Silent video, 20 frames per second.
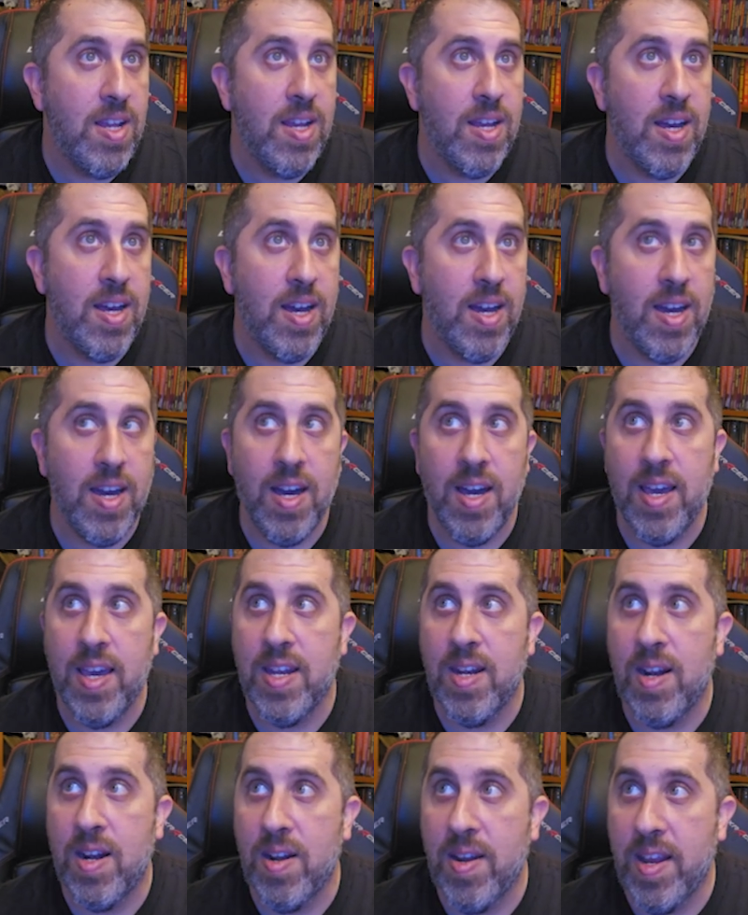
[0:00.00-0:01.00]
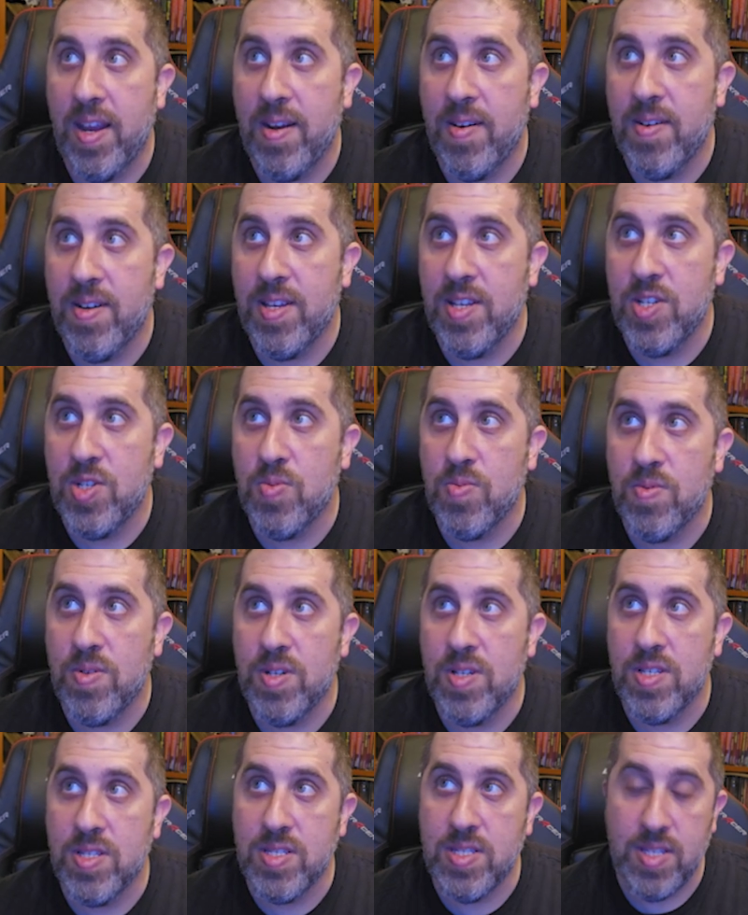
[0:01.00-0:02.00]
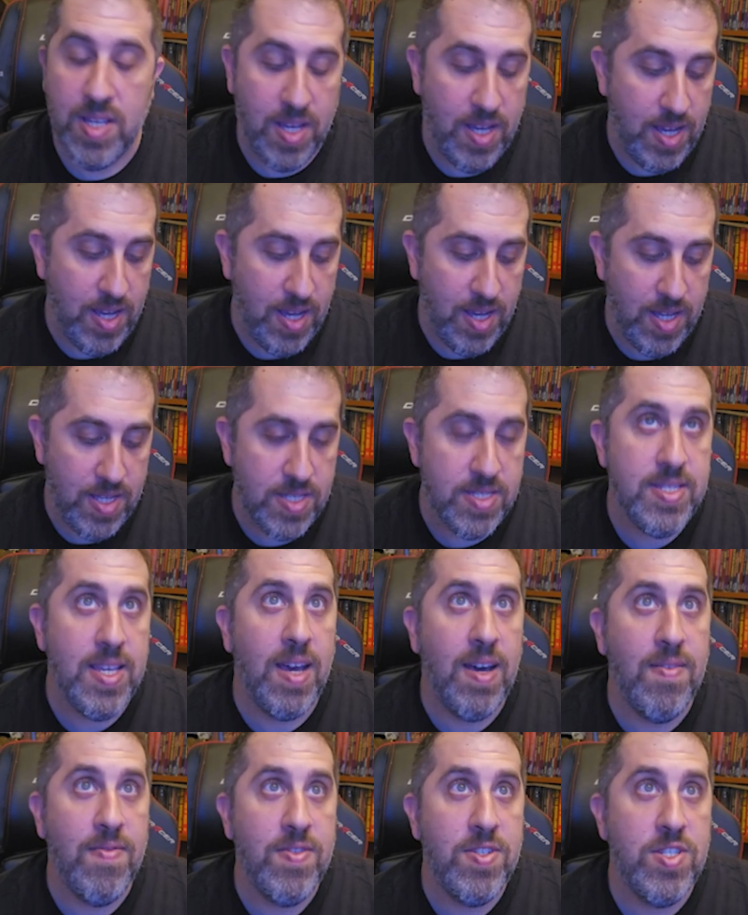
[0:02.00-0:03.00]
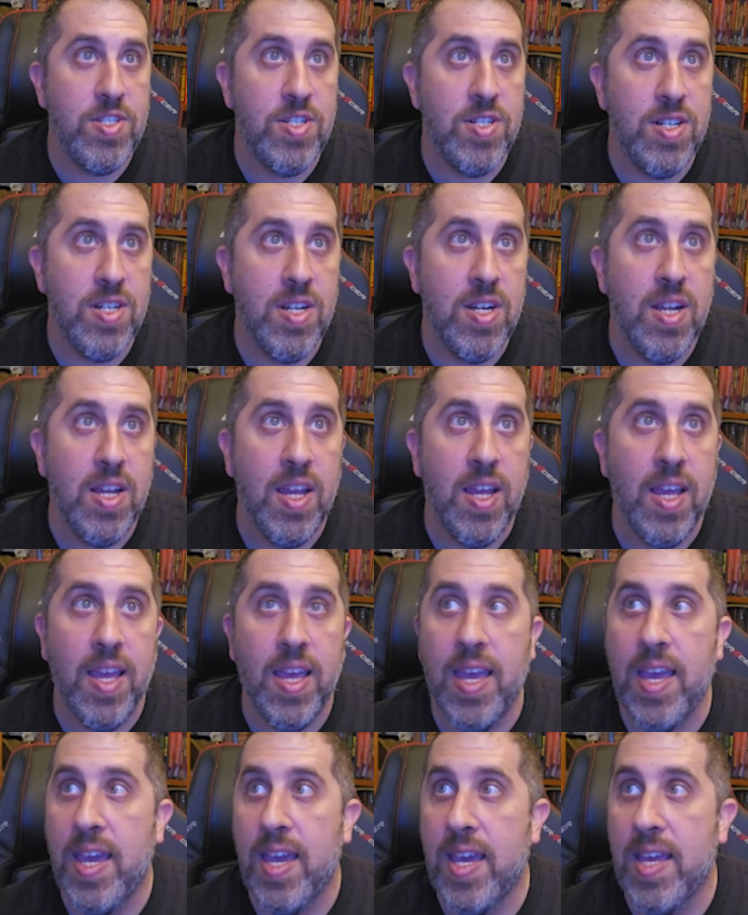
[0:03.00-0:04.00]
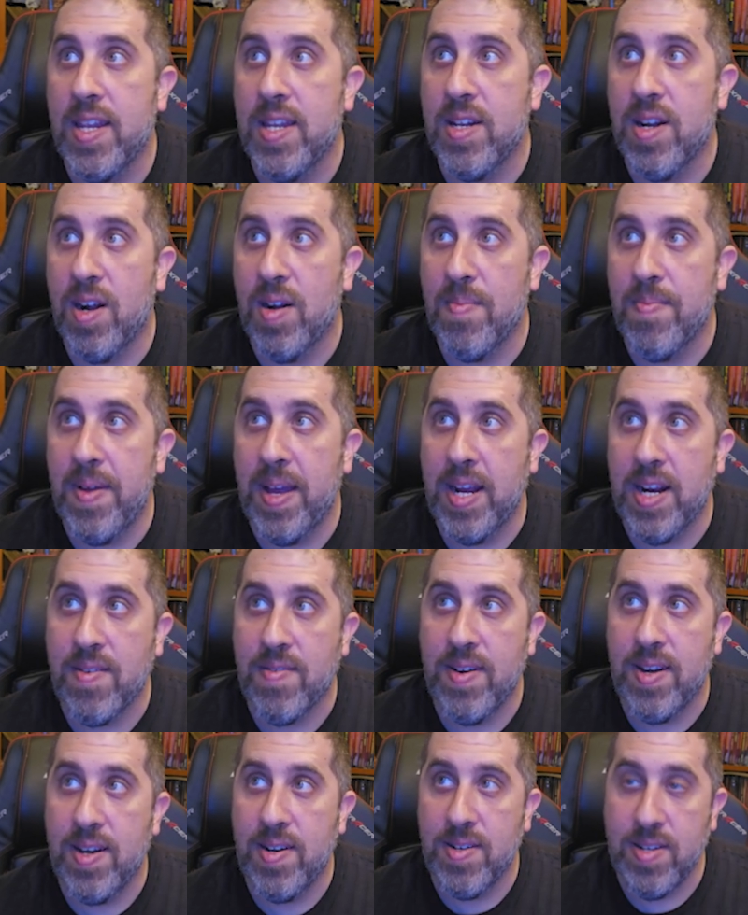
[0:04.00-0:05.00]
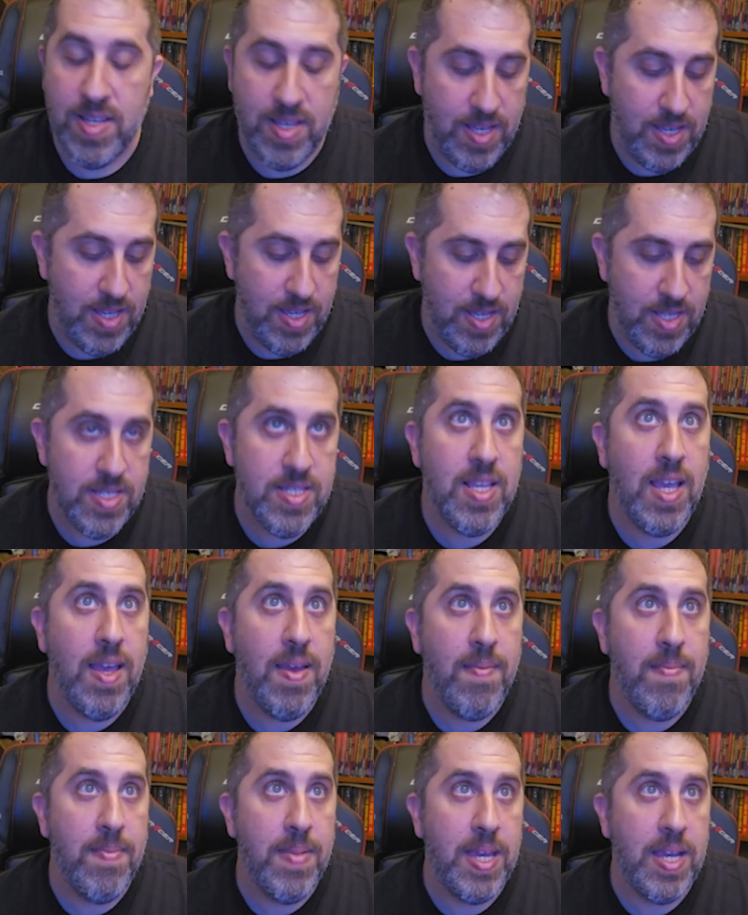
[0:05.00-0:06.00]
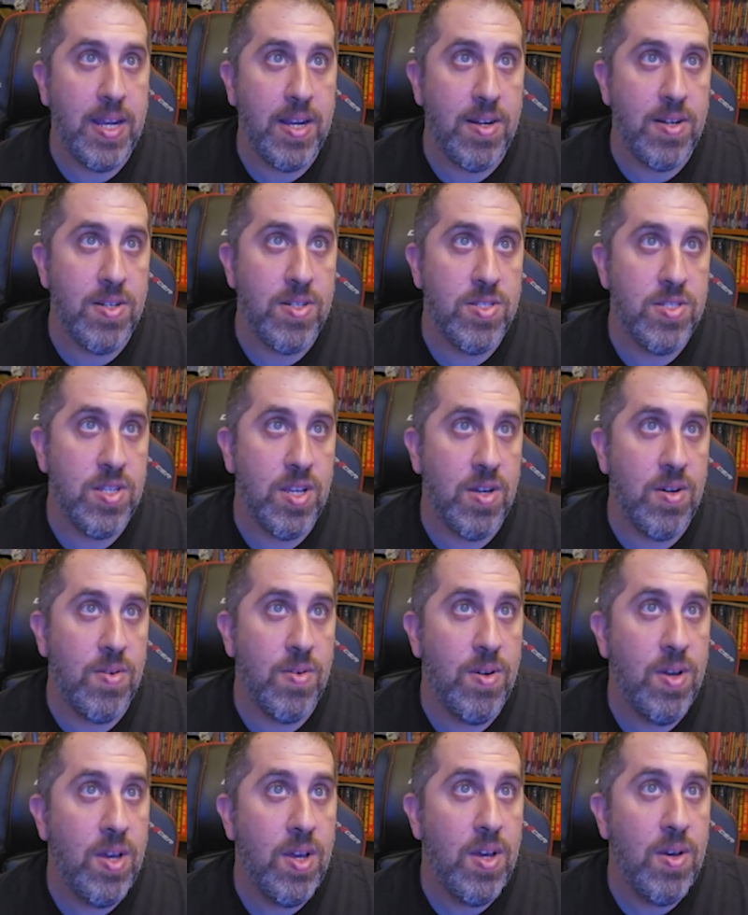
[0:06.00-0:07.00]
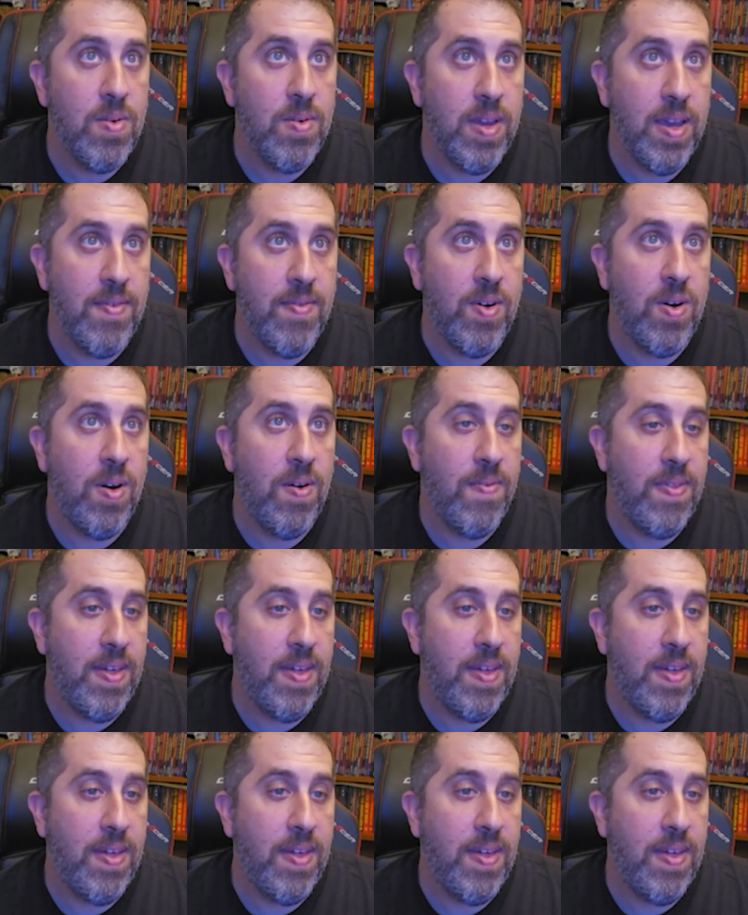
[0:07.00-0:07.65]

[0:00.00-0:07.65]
And our heritage was salvager, and our background is maker. So we have all of